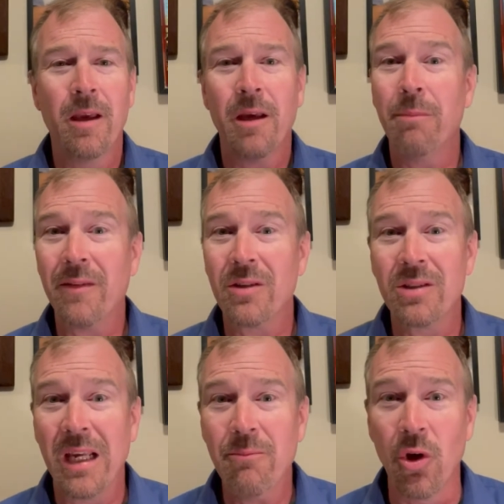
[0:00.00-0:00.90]
And by the
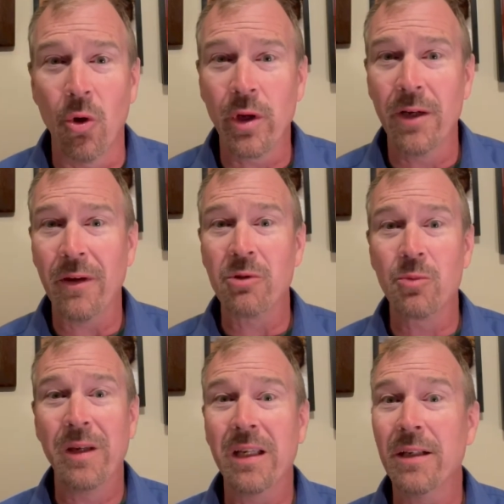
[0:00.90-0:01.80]
same token, if I'm
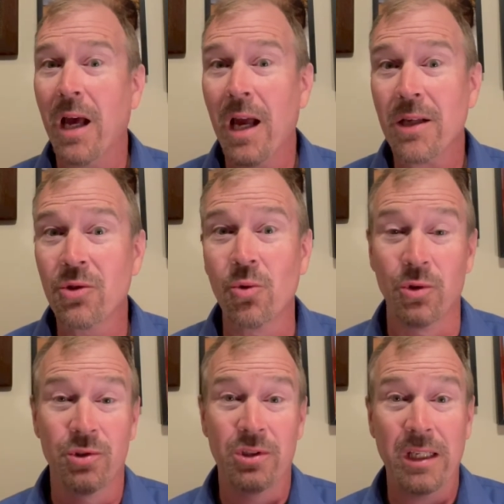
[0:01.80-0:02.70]
speaking to high school
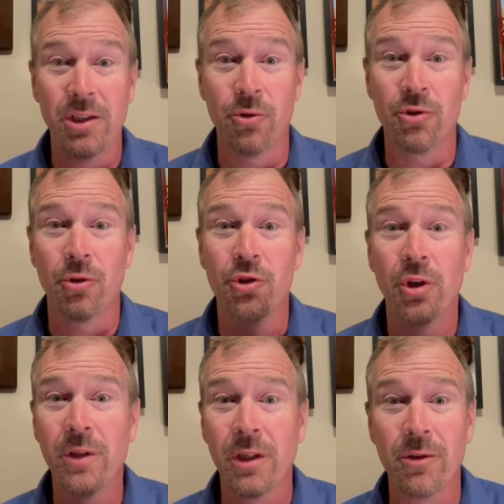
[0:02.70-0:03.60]
seniors or
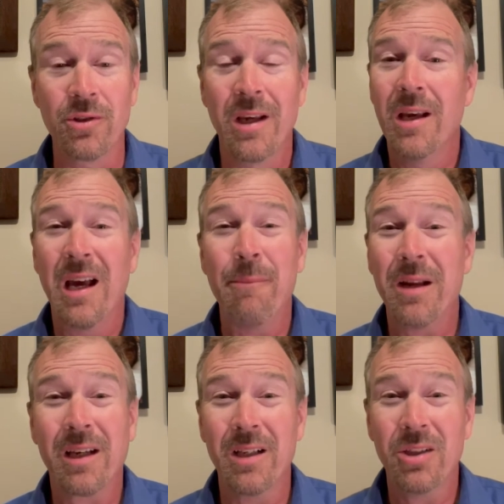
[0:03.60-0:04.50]
juniors, I'm
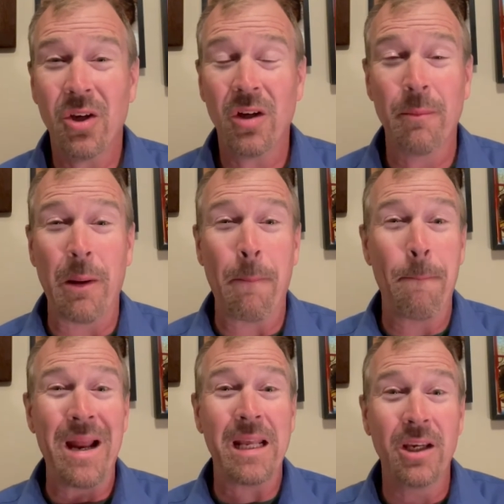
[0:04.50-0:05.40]
not going to talk about
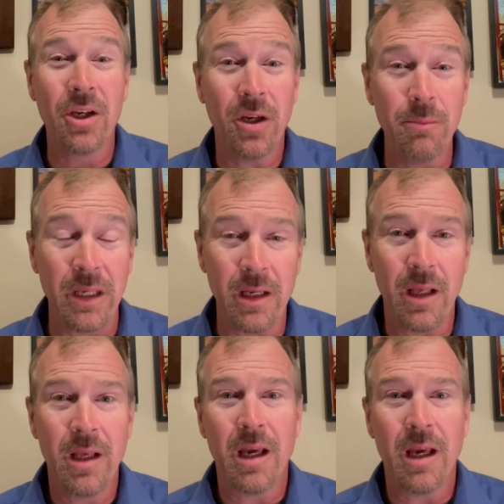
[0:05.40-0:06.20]
Benny Goodman.